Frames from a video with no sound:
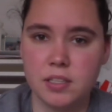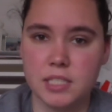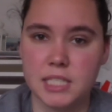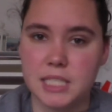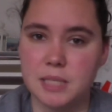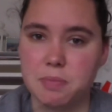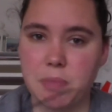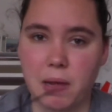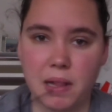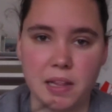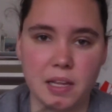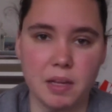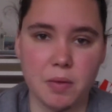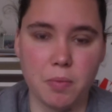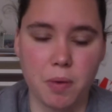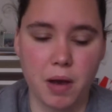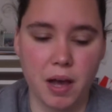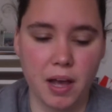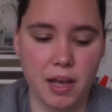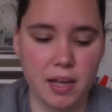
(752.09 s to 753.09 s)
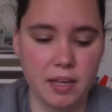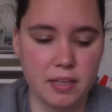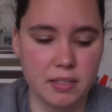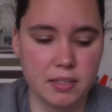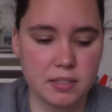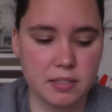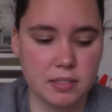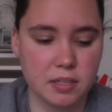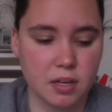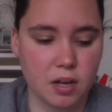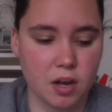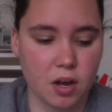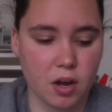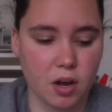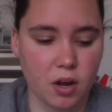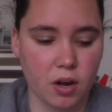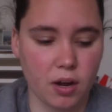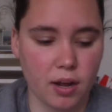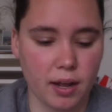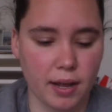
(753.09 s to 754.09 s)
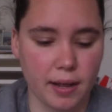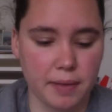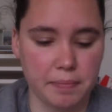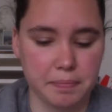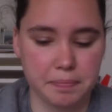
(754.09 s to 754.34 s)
spelly wise are